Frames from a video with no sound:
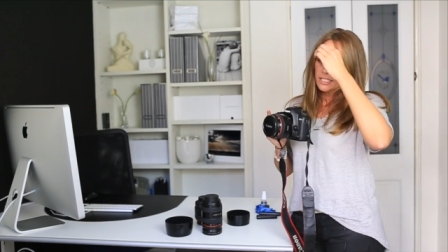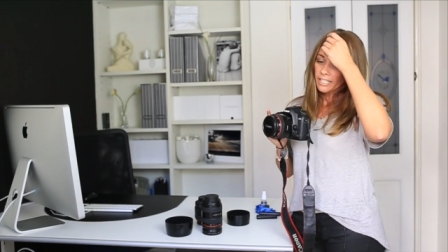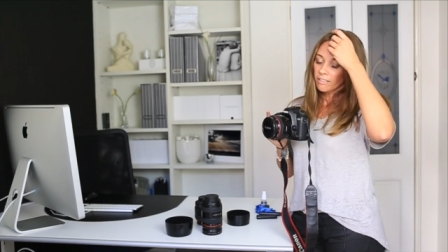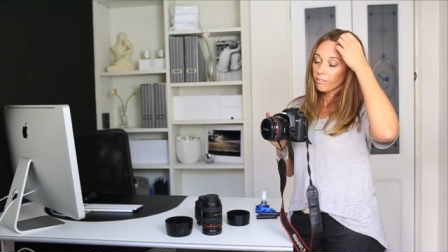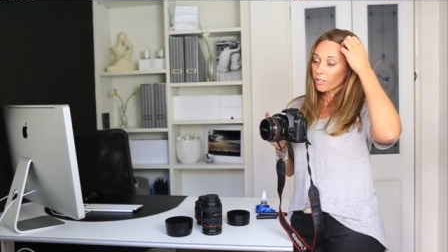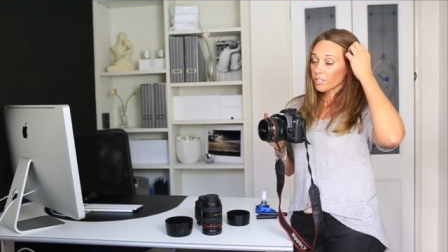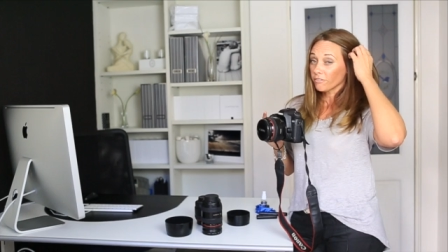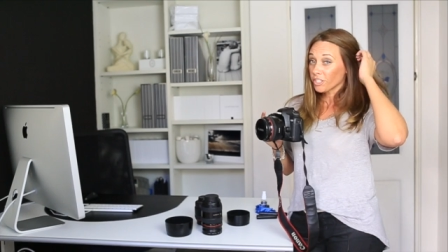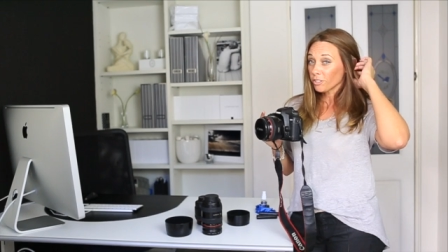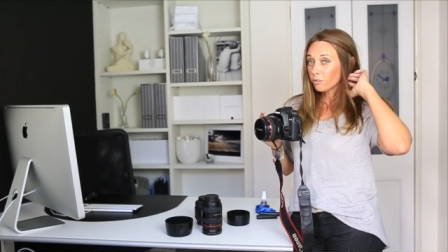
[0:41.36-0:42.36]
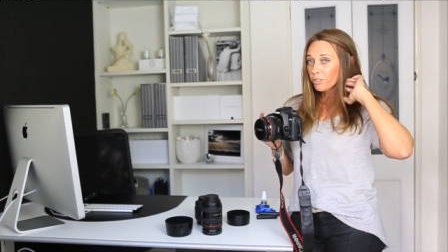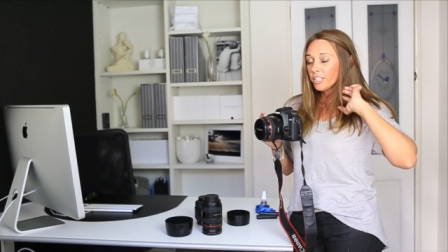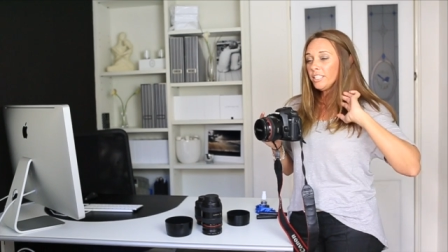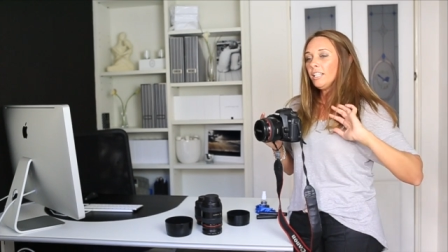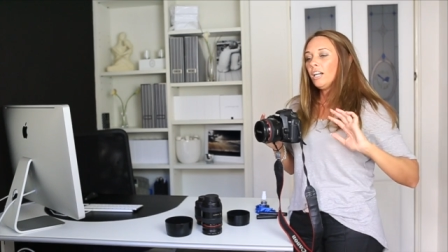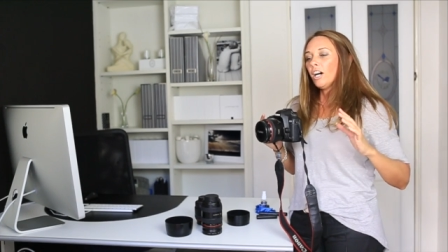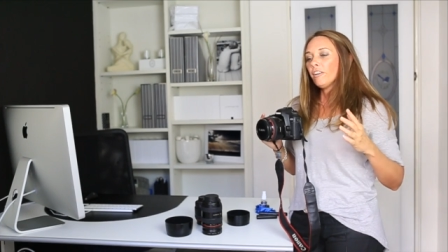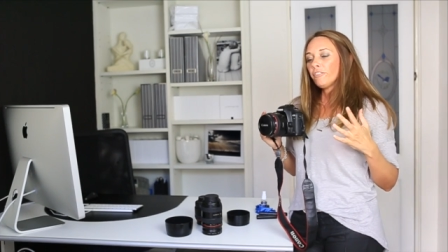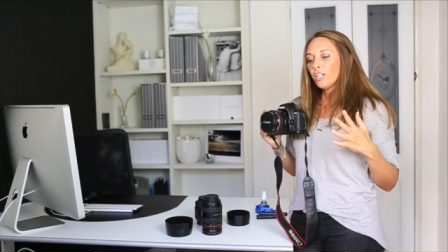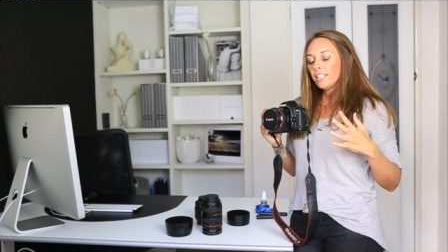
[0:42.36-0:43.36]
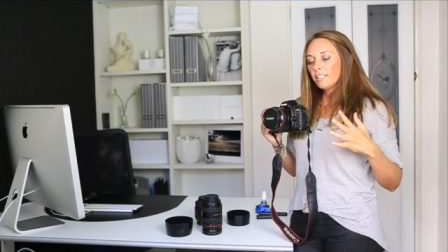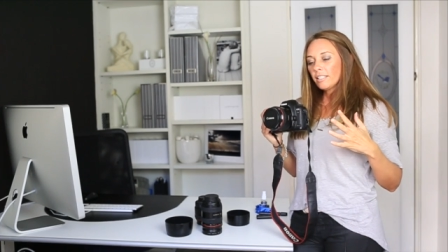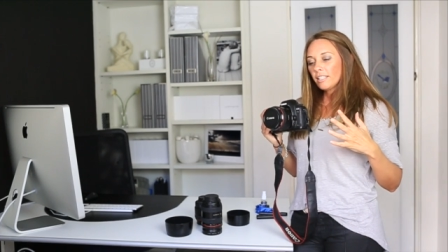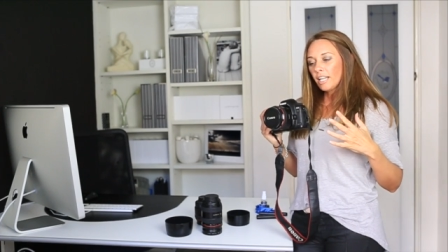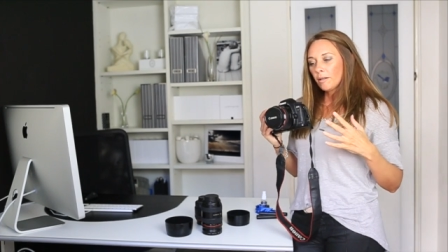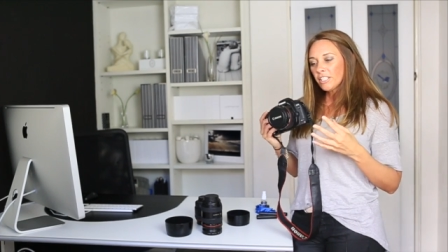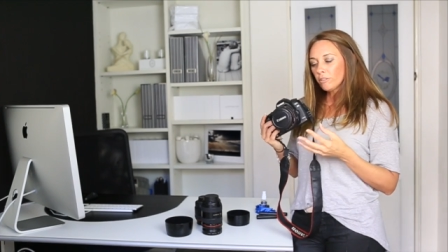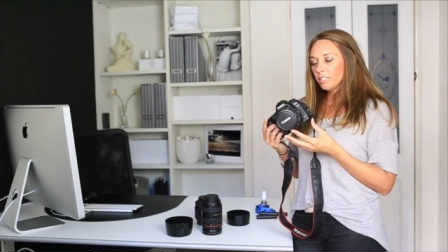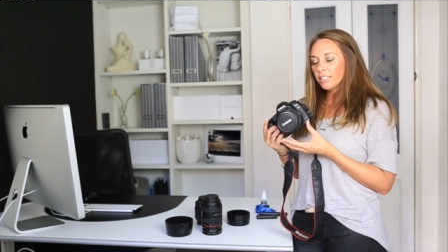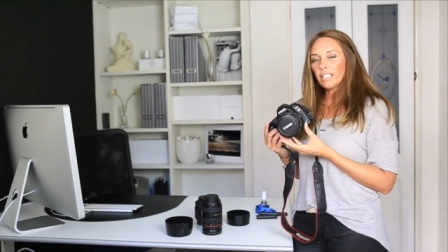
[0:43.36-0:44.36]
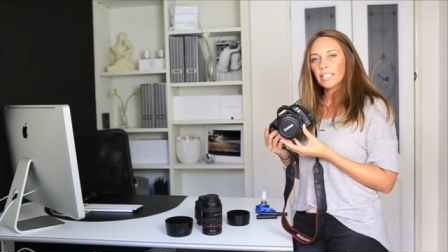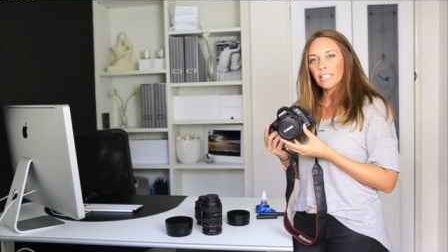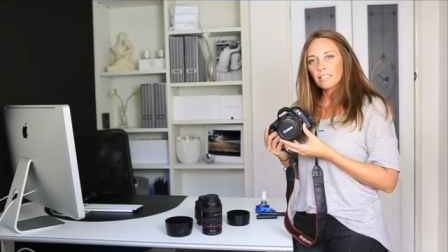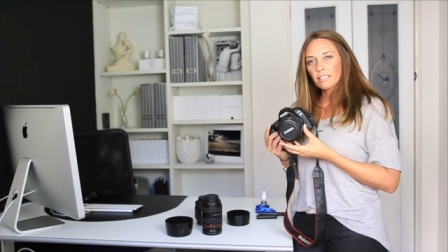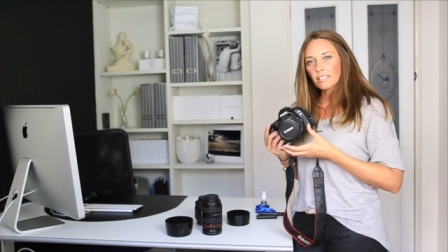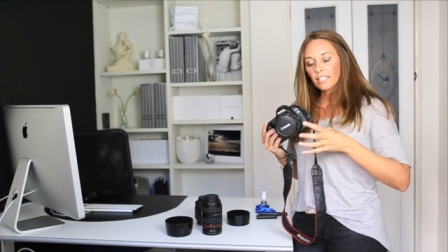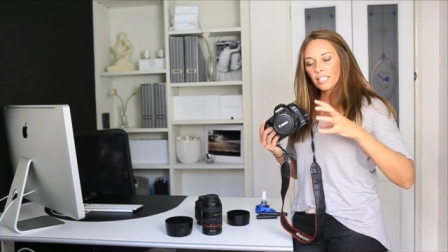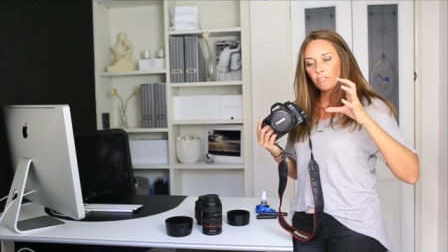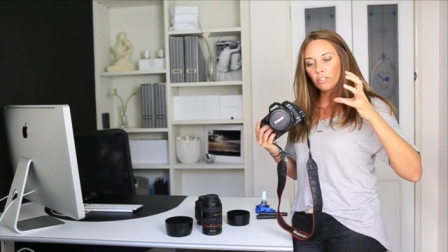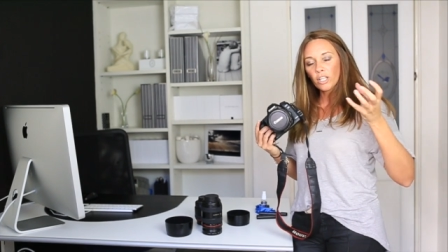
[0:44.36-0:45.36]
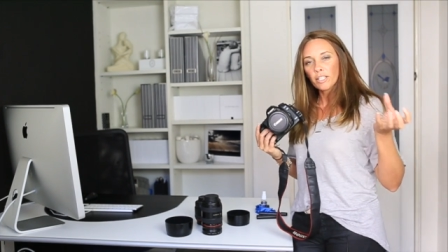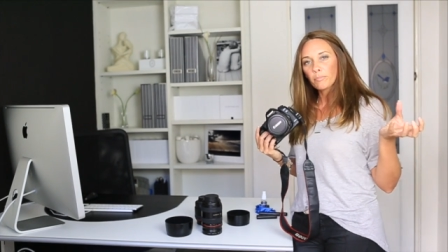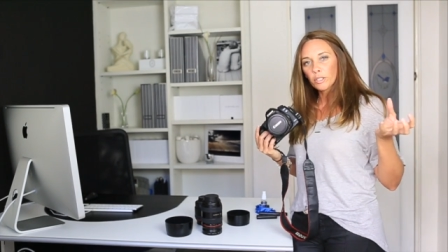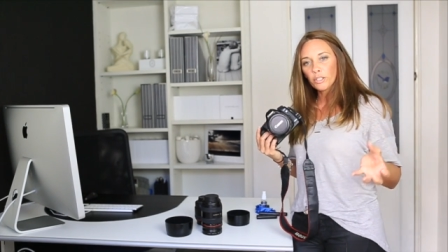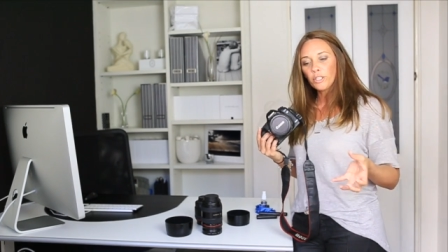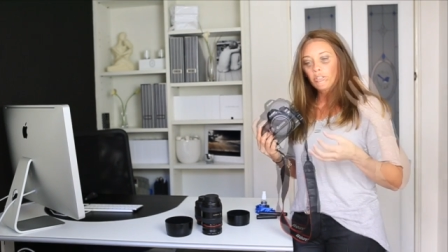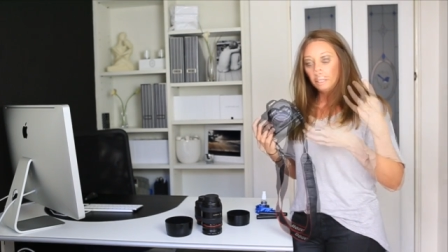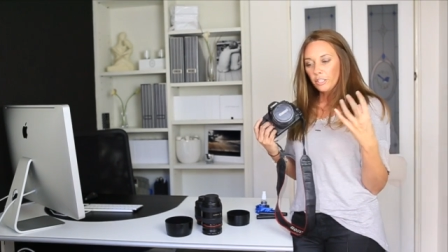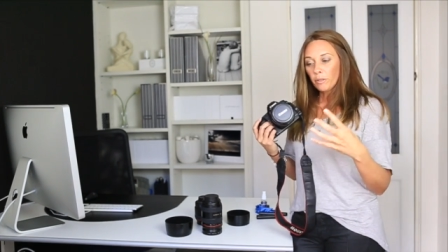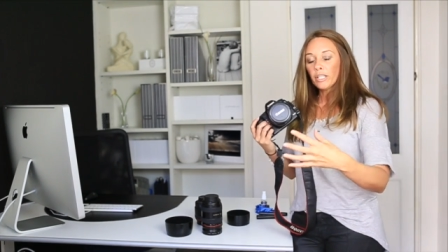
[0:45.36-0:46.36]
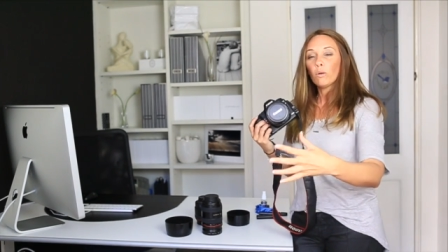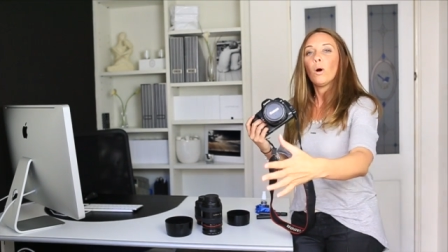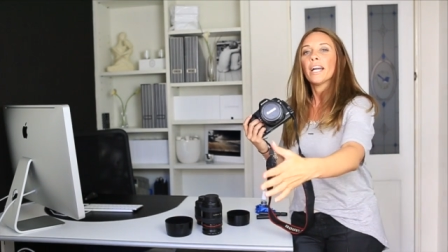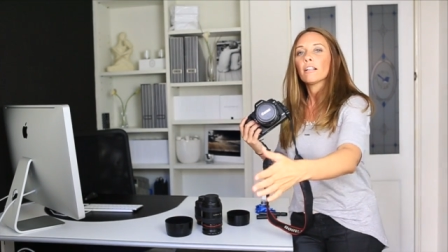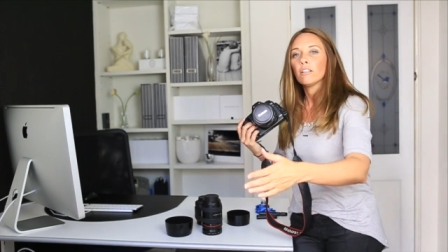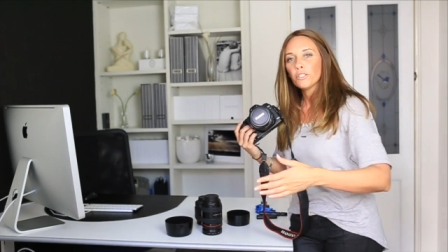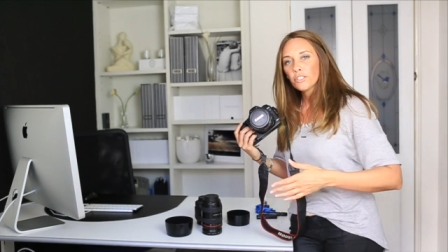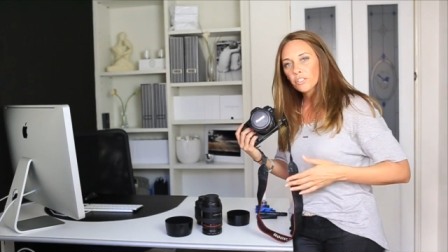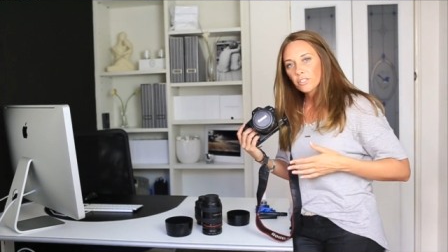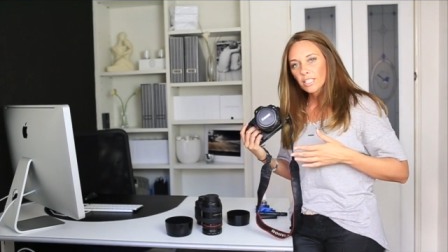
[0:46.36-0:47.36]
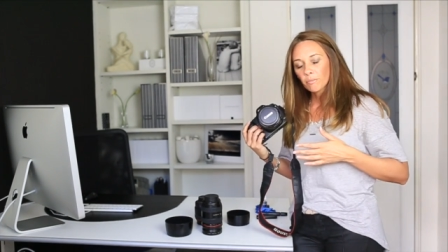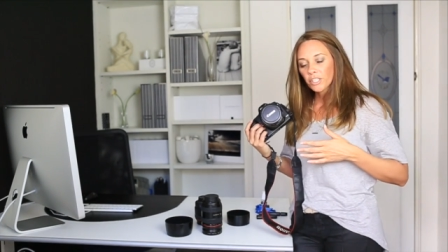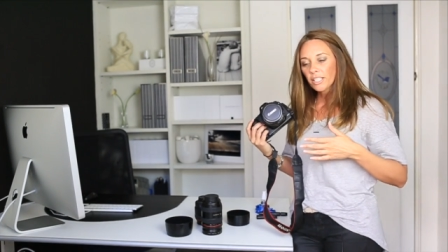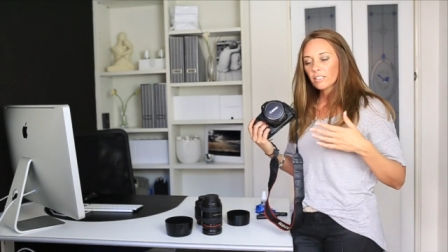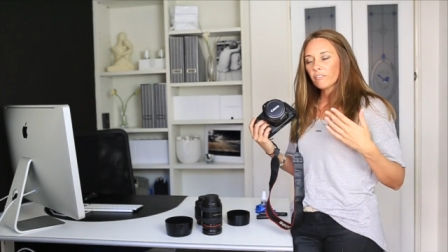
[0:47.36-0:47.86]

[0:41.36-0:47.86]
taking photos of children. I find that it's a really great lens because it can give you nice blur and you can be quite close to your subject.